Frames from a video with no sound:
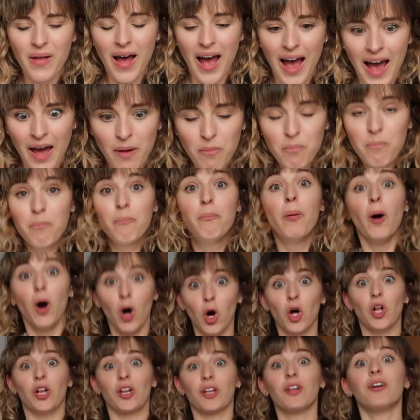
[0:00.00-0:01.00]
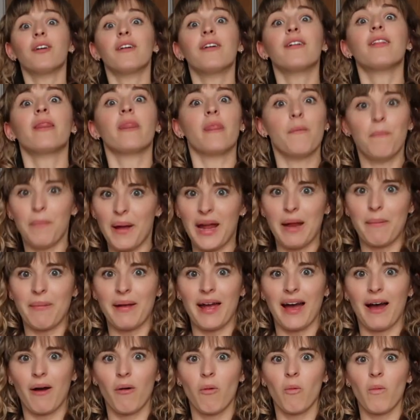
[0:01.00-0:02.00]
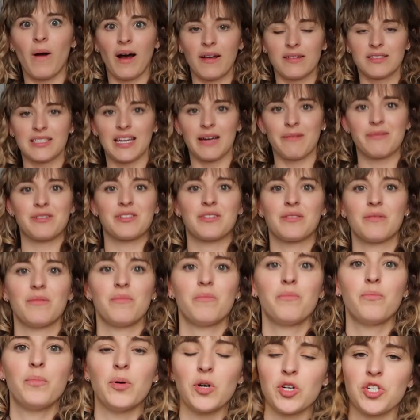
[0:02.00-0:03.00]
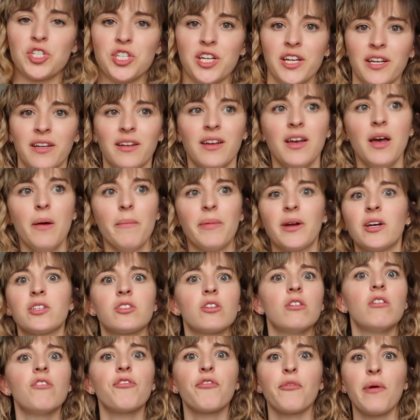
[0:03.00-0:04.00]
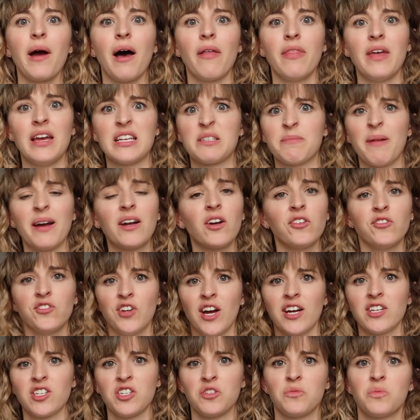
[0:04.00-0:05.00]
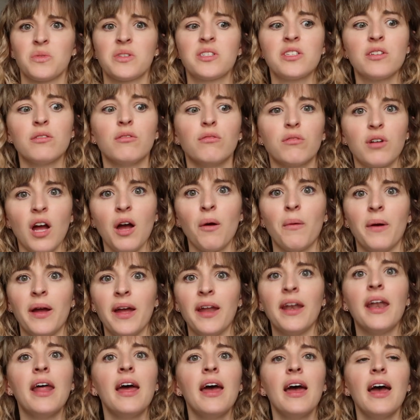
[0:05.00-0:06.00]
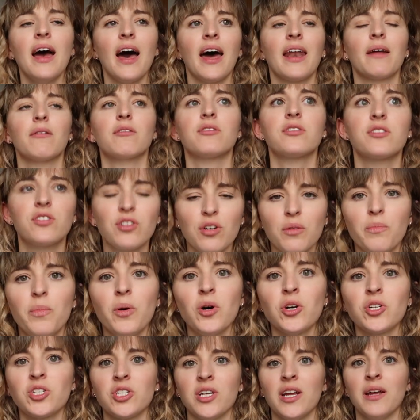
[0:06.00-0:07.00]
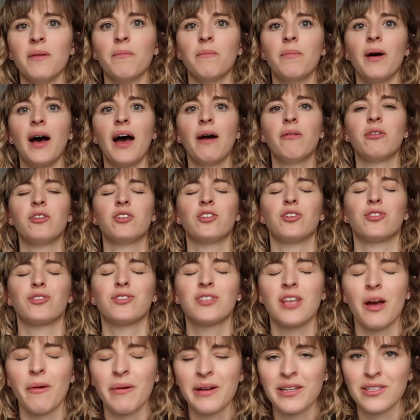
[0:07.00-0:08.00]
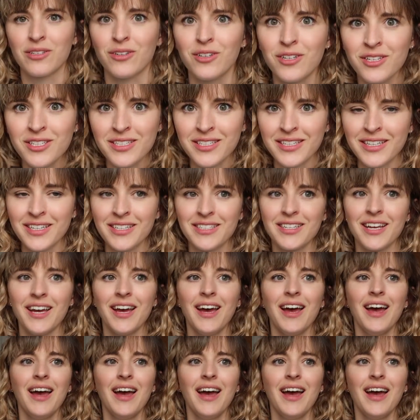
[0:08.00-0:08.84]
and pull the baby out whilst I was pushing, because all throughout this my contractions were still going and I was still pushing, but I was just so exhausted.